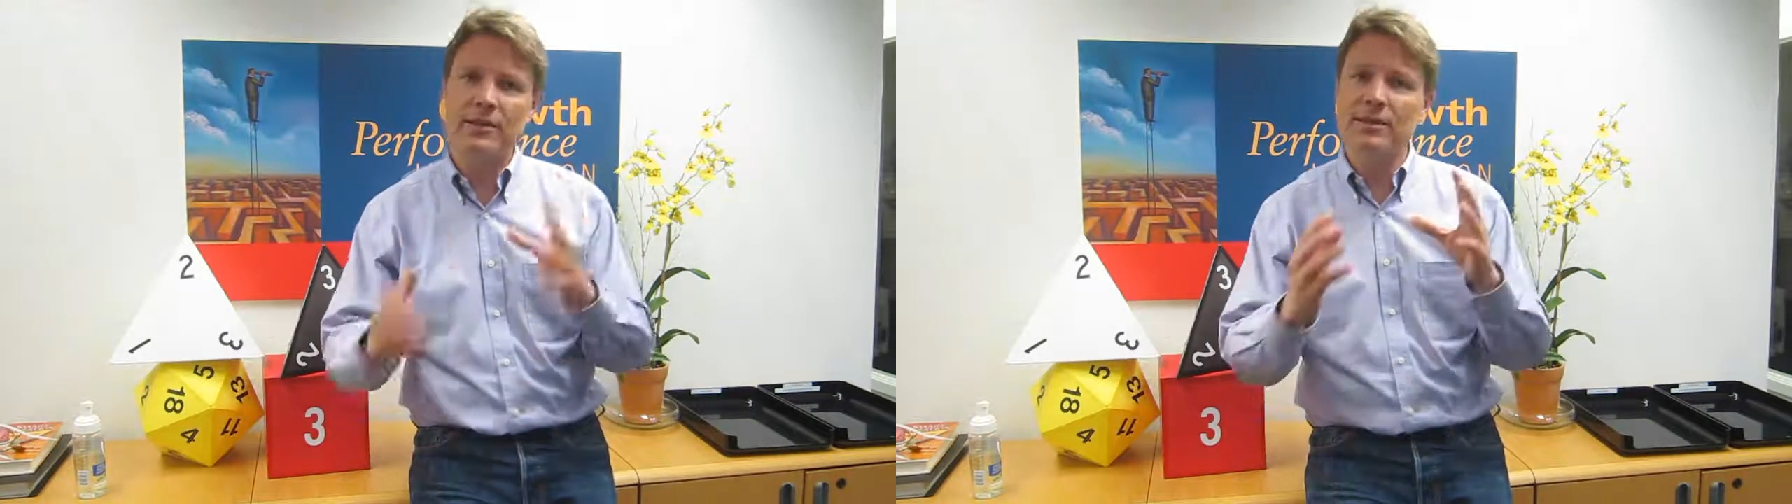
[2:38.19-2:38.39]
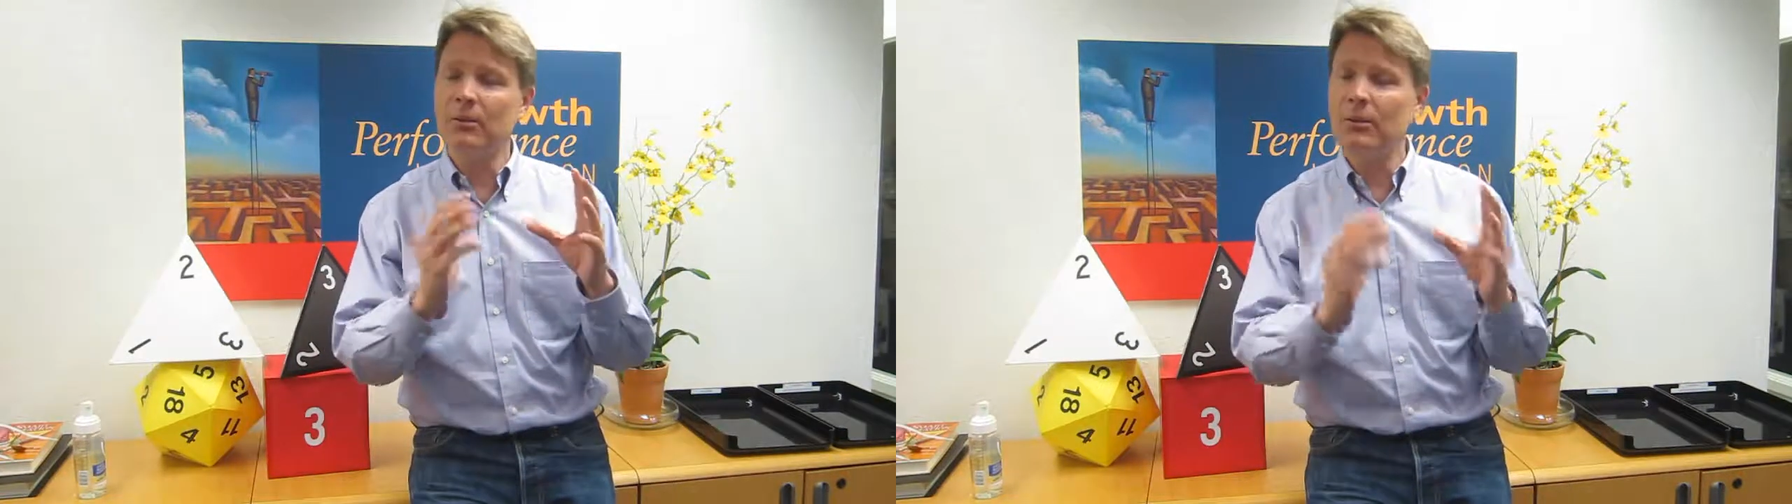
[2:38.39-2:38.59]

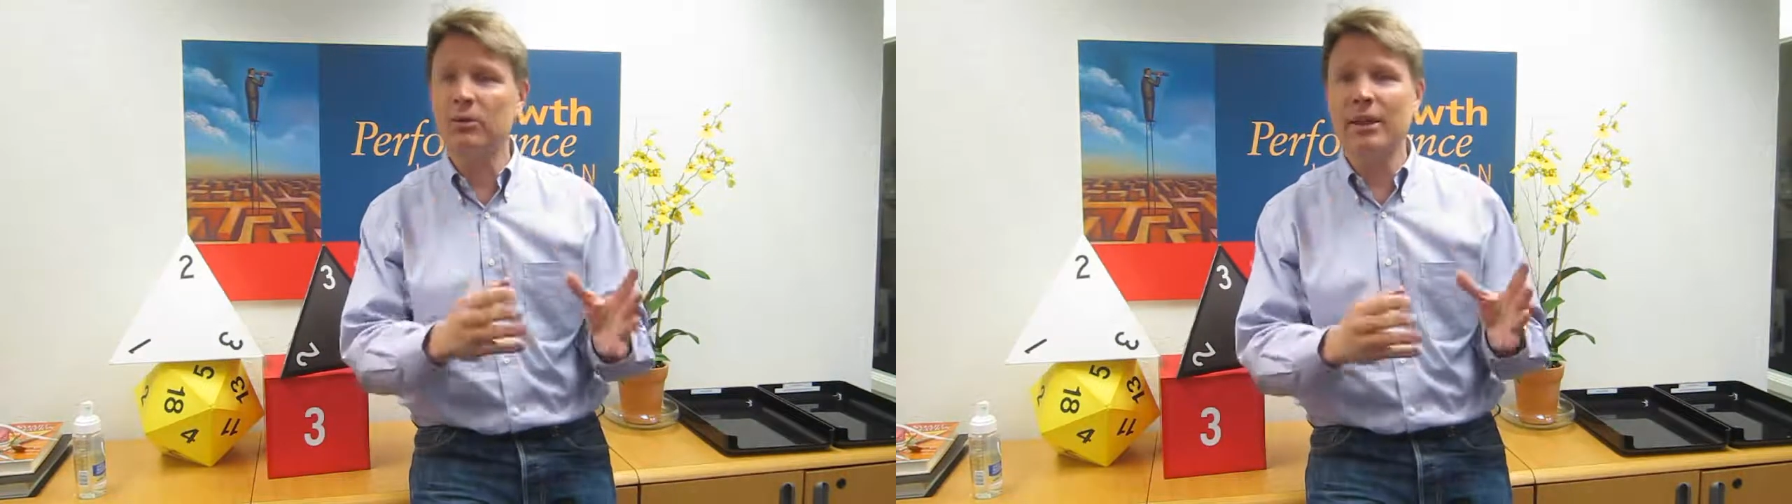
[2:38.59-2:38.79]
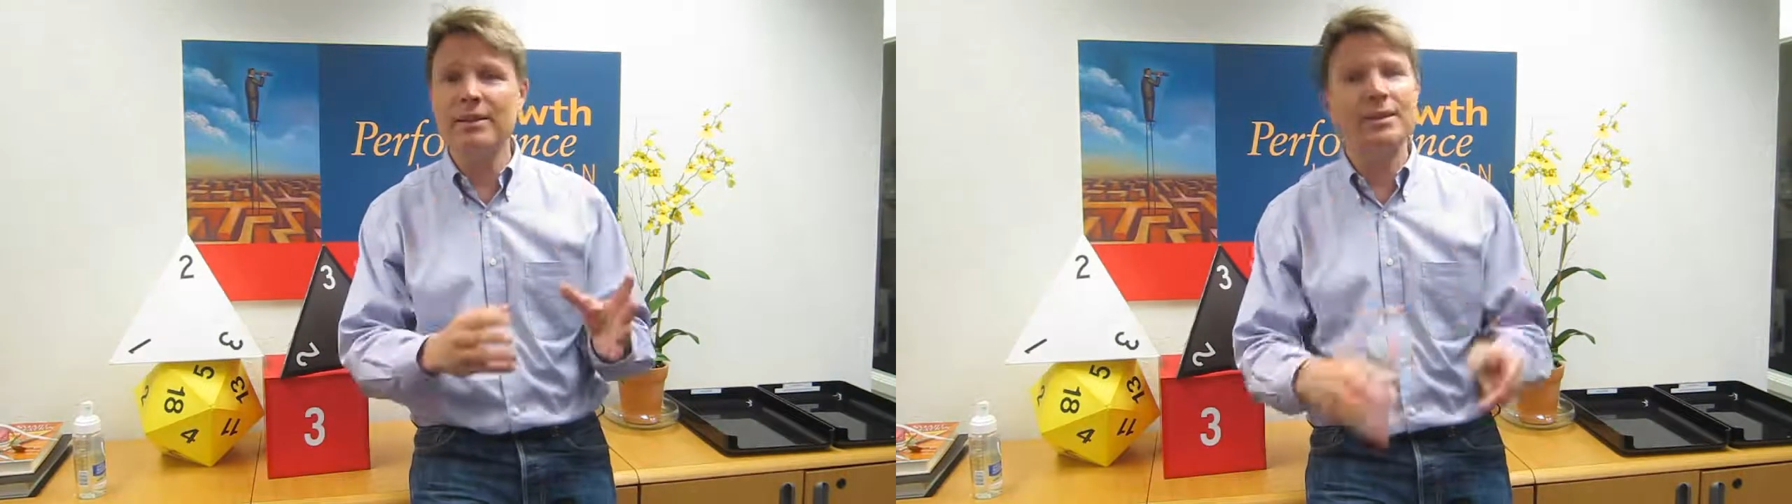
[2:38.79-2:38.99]
some with
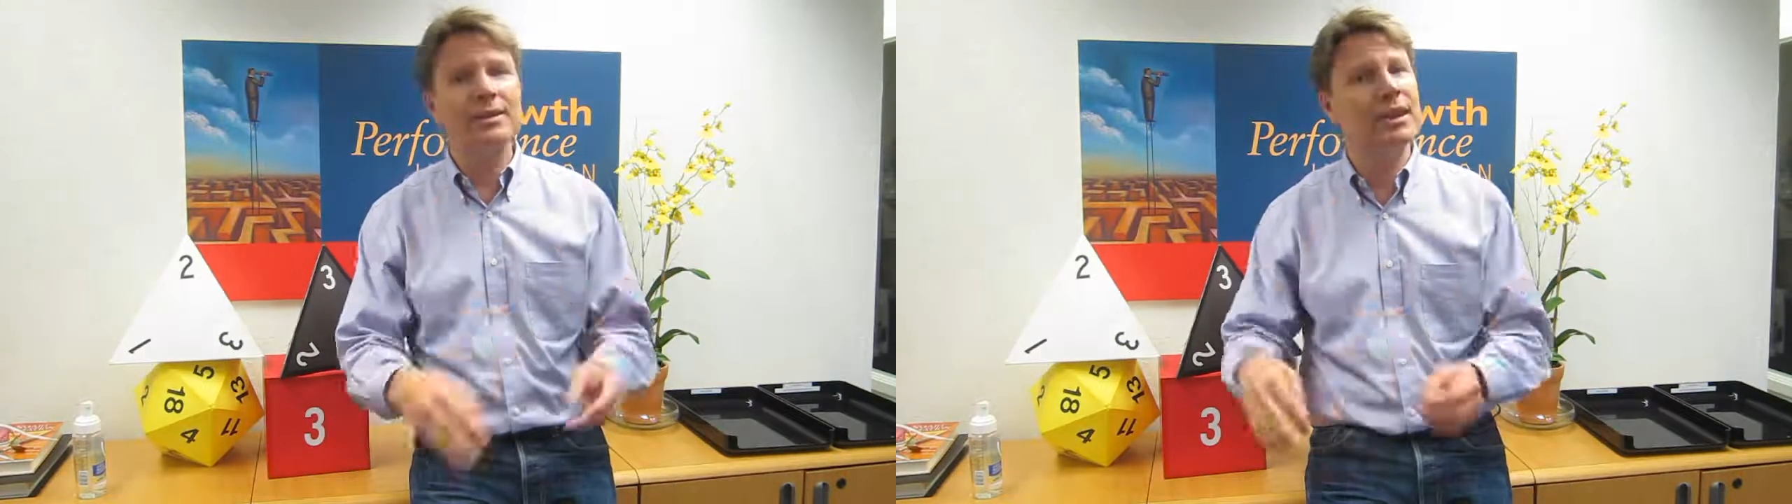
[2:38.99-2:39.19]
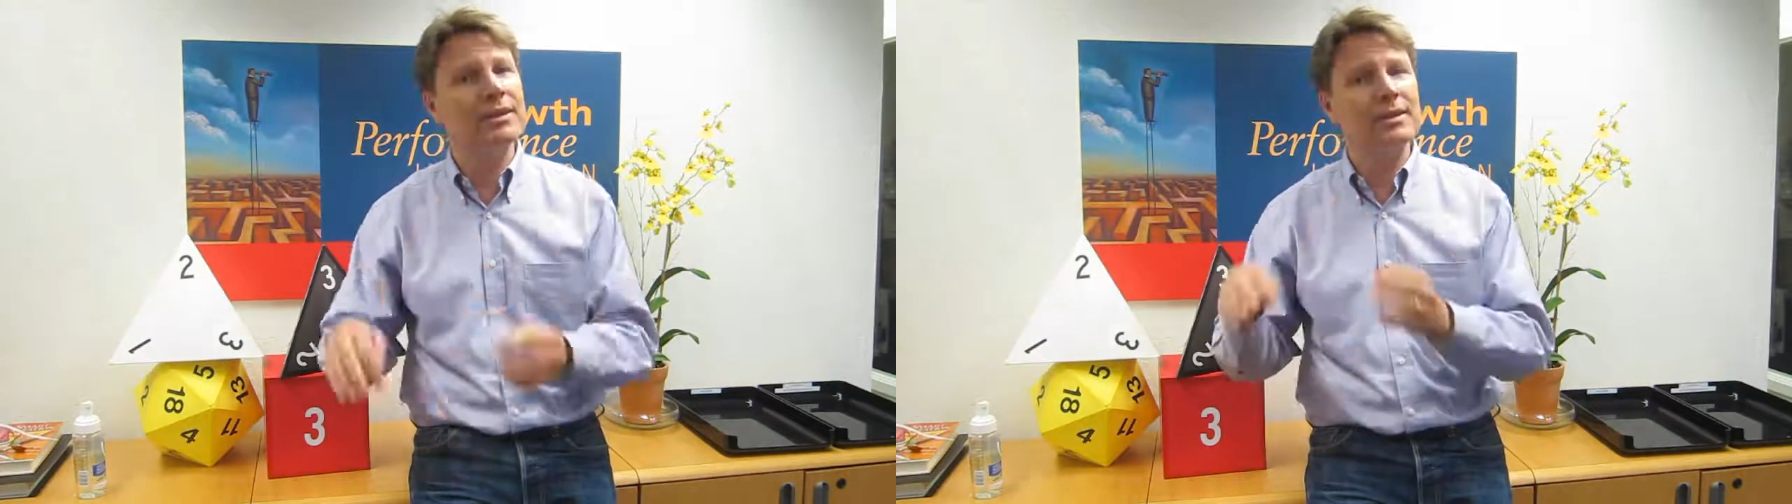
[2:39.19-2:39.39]
great
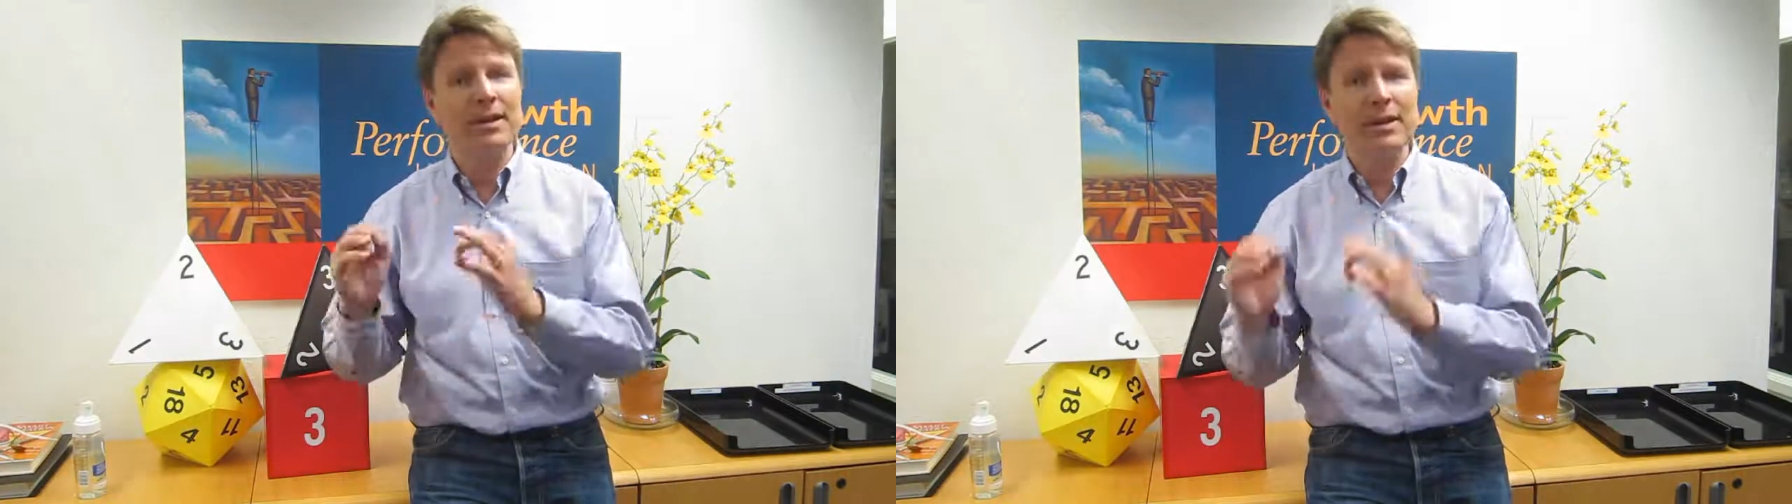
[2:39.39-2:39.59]
success,